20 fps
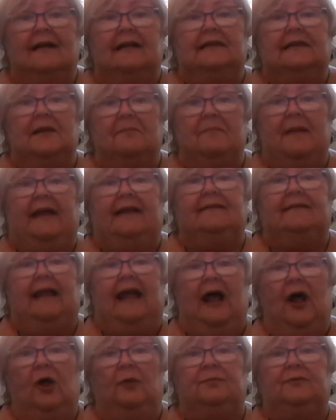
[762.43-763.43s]
Lament
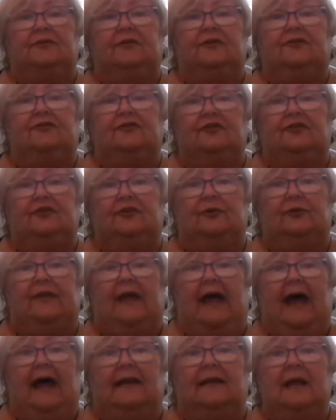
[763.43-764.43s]
helps us to do
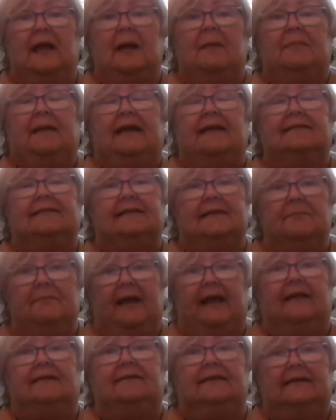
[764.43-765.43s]
that because
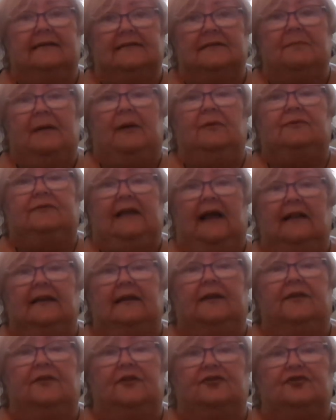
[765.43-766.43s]
lament is about
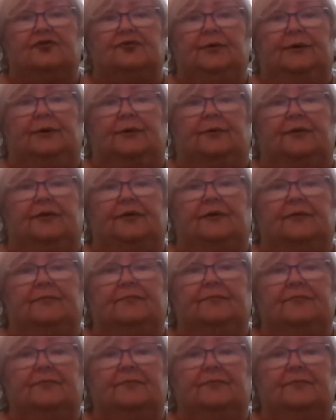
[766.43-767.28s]
telling the truth.